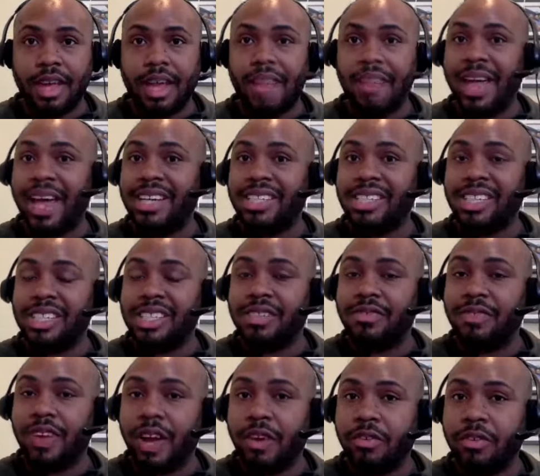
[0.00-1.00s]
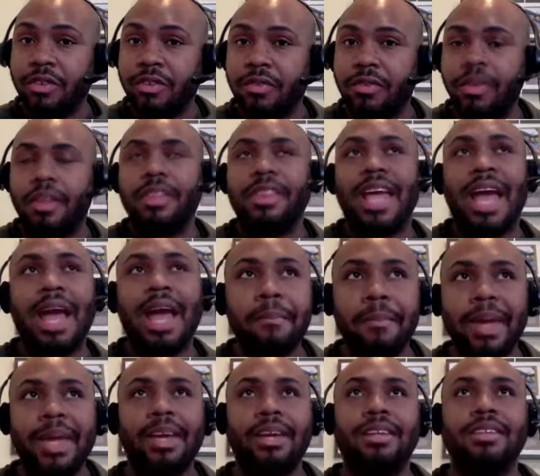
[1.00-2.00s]
And that's just federal. That
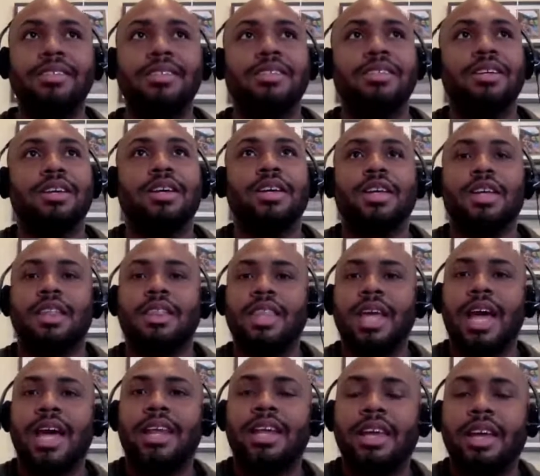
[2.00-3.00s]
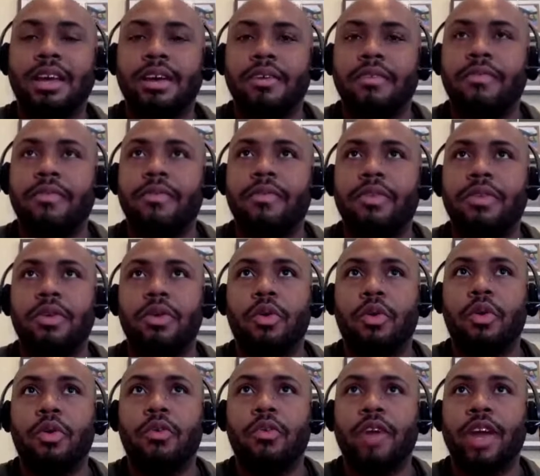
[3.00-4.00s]
means that if
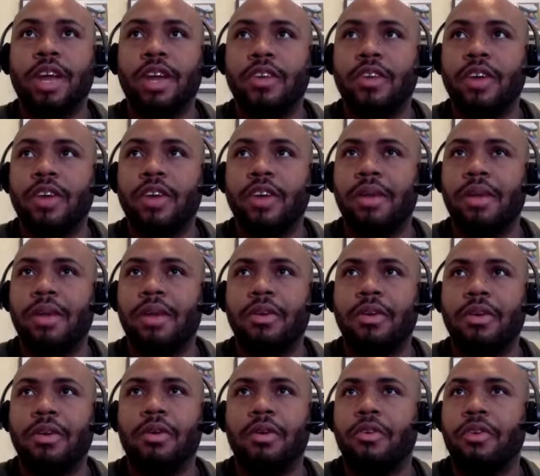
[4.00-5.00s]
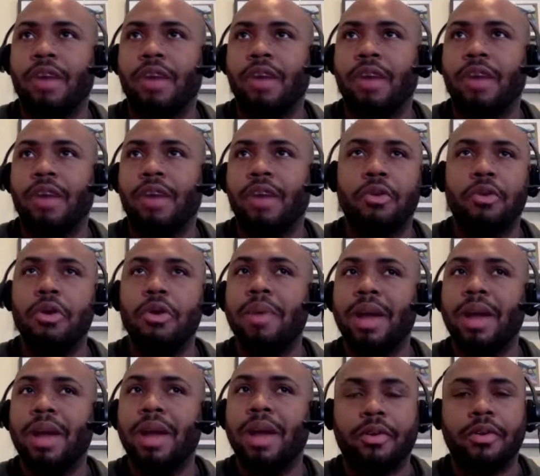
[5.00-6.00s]
your great grandmother, your grandmother,
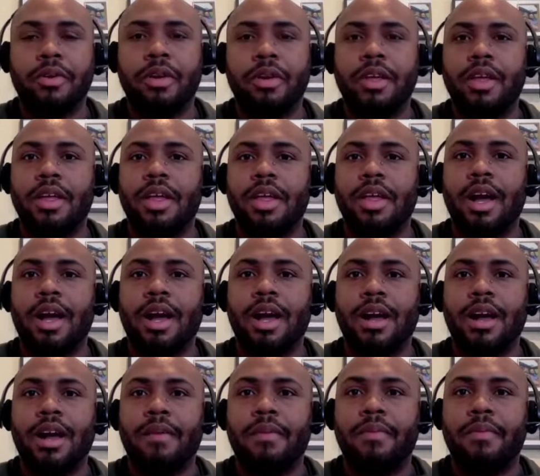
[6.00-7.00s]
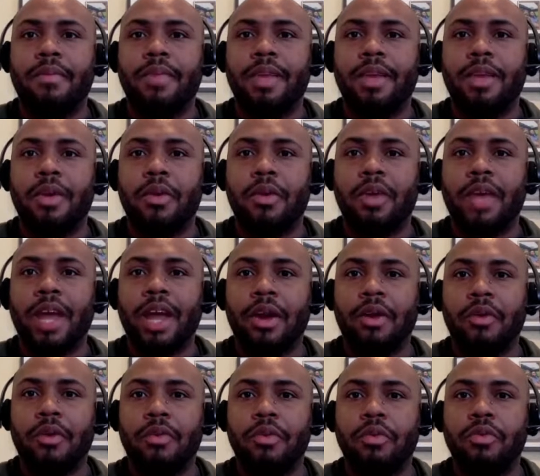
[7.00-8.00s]
whomever, that you're an
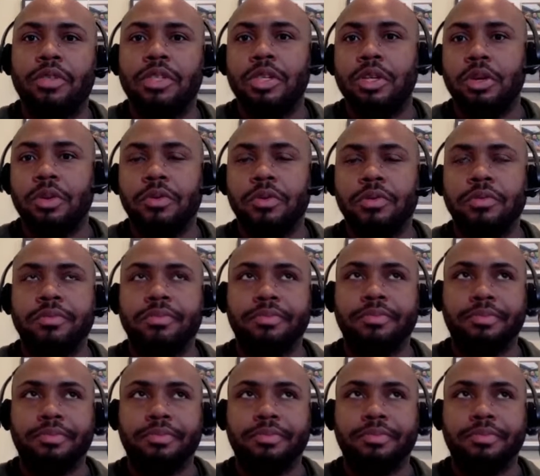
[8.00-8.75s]
heir to,